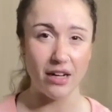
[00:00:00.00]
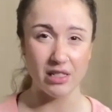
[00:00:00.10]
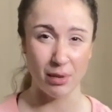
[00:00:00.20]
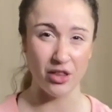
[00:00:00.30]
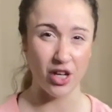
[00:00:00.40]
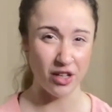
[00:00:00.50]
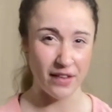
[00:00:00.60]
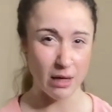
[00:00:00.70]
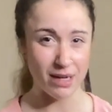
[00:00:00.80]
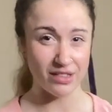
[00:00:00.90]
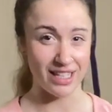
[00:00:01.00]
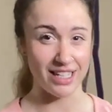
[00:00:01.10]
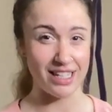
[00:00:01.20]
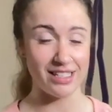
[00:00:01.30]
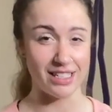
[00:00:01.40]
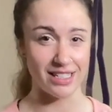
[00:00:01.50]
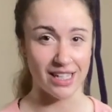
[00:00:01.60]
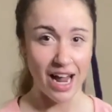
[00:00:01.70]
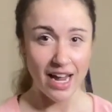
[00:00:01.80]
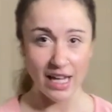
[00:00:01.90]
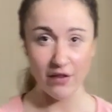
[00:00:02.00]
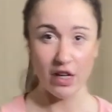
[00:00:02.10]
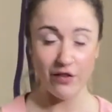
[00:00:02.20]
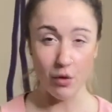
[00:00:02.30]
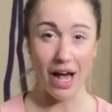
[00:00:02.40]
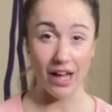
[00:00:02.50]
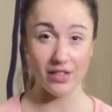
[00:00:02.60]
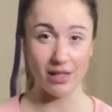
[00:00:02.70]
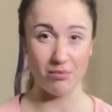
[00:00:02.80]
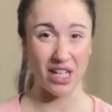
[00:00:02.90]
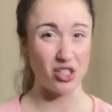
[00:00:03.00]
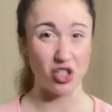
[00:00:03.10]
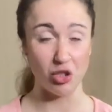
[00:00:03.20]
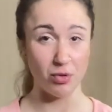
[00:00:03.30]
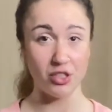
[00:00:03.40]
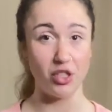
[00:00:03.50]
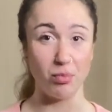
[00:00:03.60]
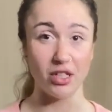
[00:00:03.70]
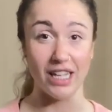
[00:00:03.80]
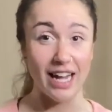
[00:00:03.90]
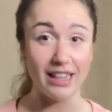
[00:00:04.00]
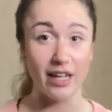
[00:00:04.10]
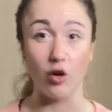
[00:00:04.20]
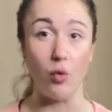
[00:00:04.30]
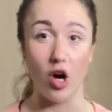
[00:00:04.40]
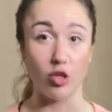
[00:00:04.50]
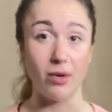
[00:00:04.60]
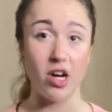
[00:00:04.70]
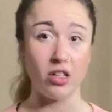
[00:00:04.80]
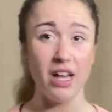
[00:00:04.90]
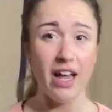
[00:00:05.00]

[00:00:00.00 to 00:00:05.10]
but the good thing about these is even if you have something super, super light like a water bottle,